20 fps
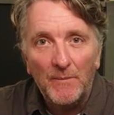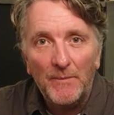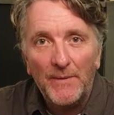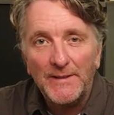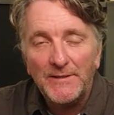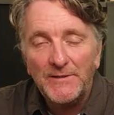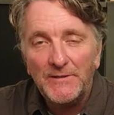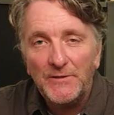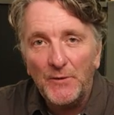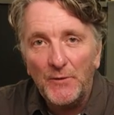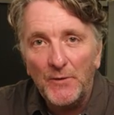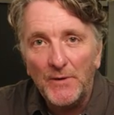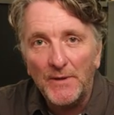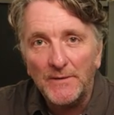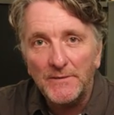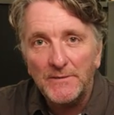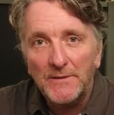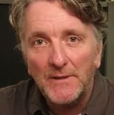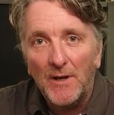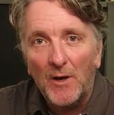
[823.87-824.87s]
by
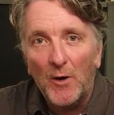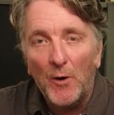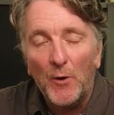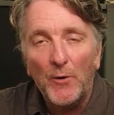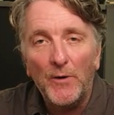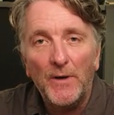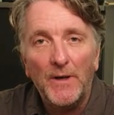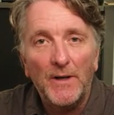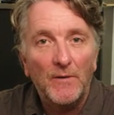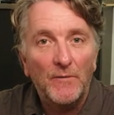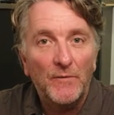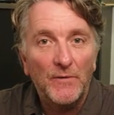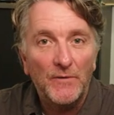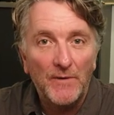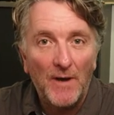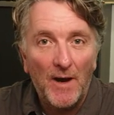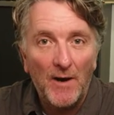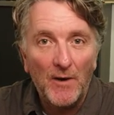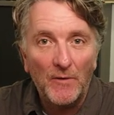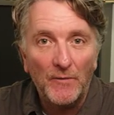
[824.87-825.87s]
students learning
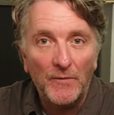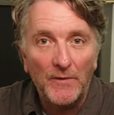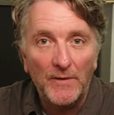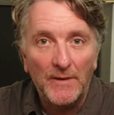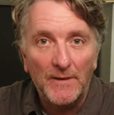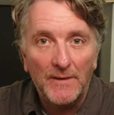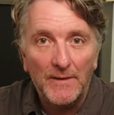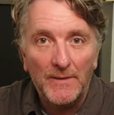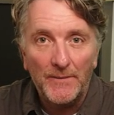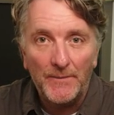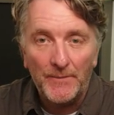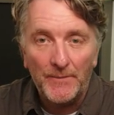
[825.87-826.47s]
photography.